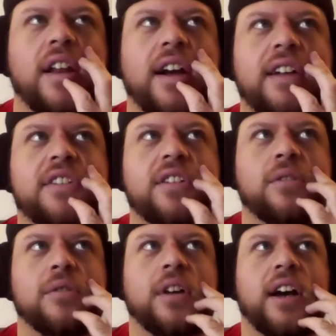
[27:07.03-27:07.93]
not
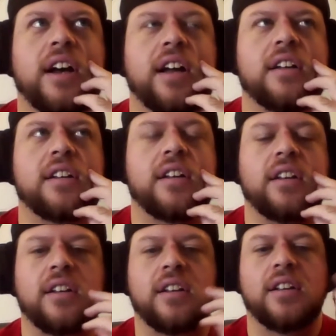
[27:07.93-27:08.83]
to
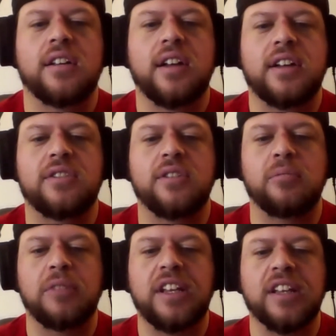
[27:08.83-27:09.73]

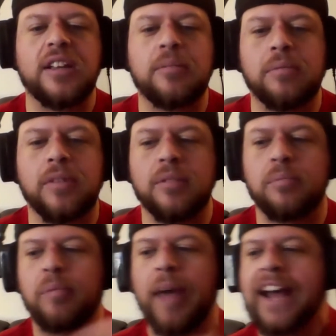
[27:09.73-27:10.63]
immediately
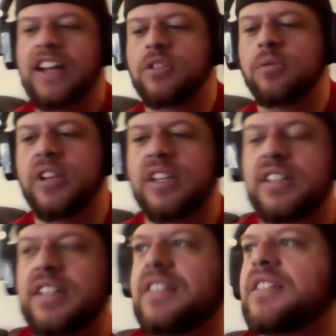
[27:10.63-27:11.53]
bash
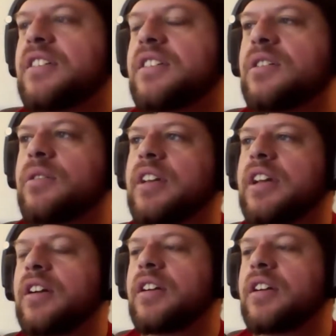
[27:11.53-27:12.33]
what DC's doing here,